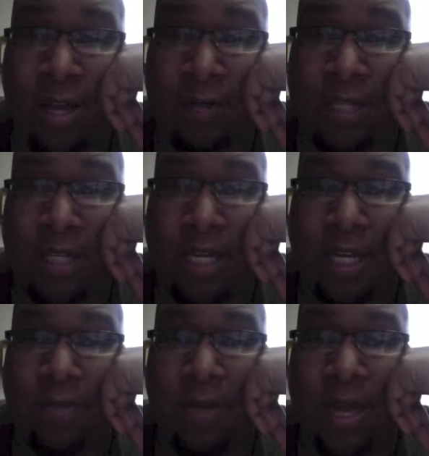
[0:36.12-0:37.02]
sent
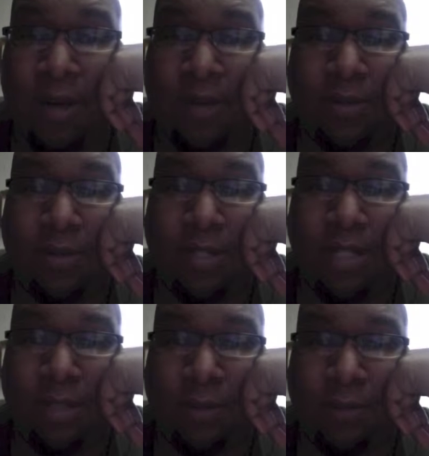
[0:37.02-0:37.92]
emails
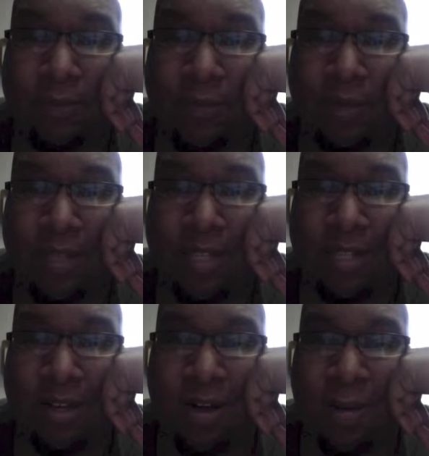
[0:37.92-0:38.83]
and had
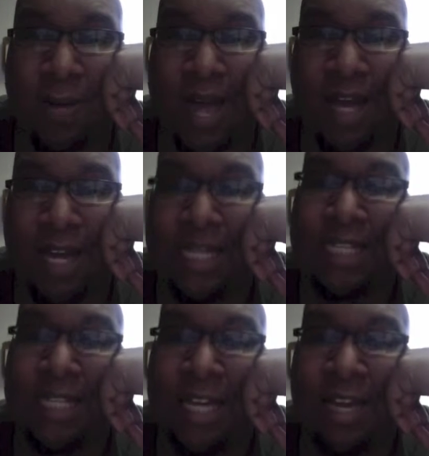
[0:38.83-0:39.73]
to call back and